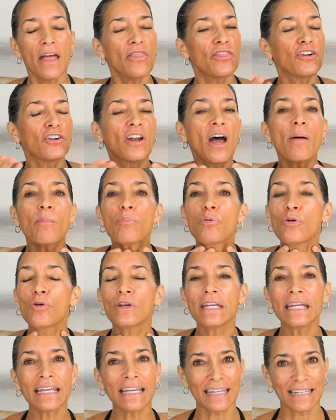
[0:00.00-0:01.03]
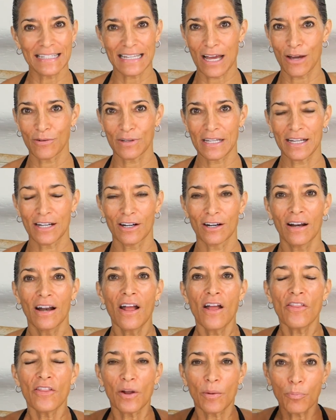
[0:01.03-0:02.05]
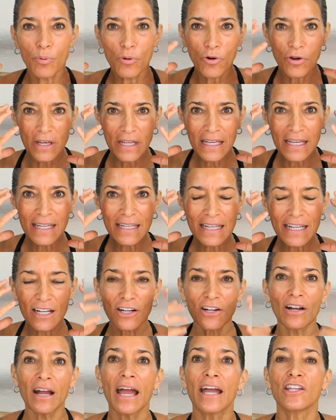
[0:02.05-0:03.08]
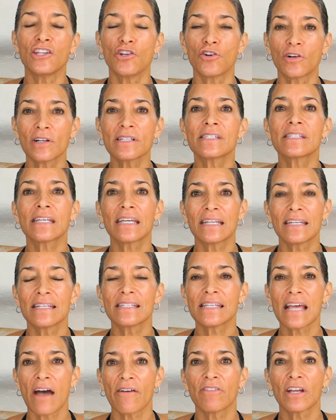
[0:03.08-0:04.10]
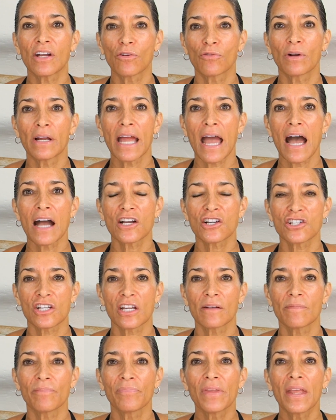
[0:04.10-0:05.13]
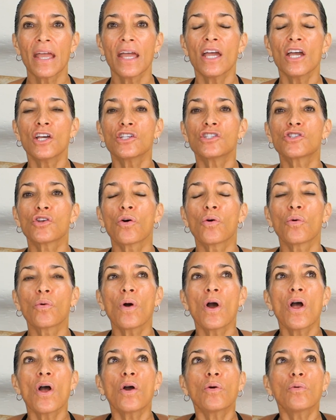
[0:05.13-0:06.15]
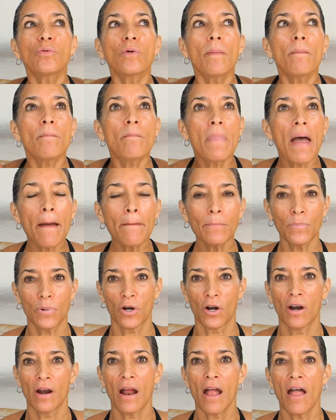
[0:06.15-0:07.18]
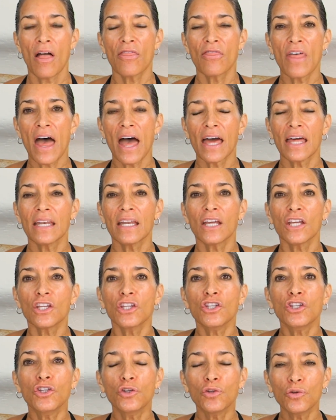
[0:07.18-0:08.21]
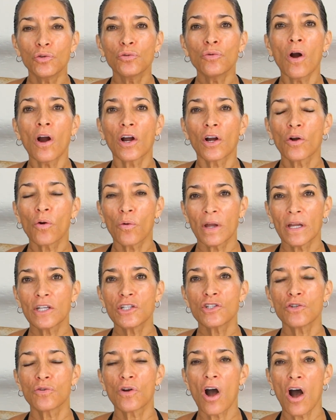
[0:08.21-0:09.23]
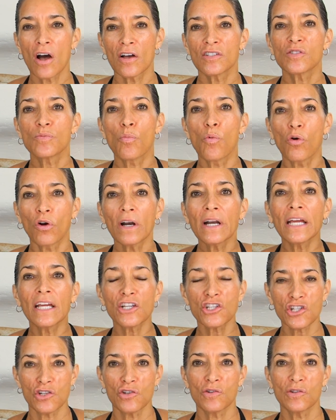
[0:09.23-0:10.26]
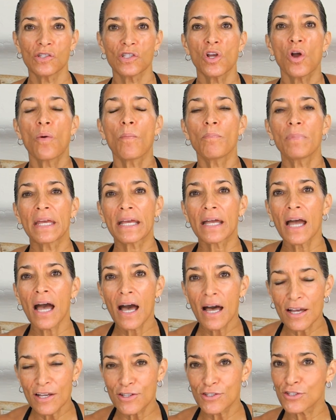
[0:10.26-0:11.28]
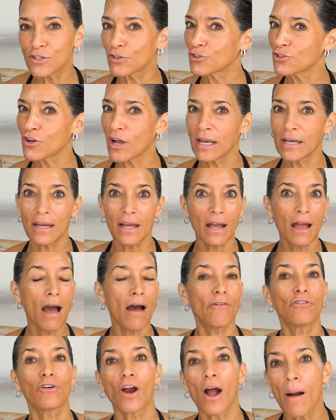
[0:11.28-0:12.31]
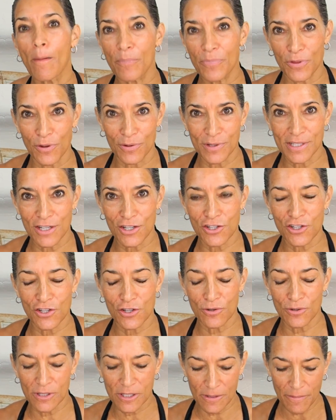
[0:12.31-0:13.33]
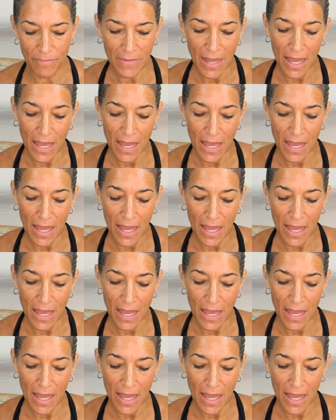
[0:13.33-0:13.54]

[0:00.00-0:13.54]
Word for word: They're not putting it down here. They're putting it here, and your skin is having a reaction. So remember that you are going to cause more issues because you're trying to cover up those issues.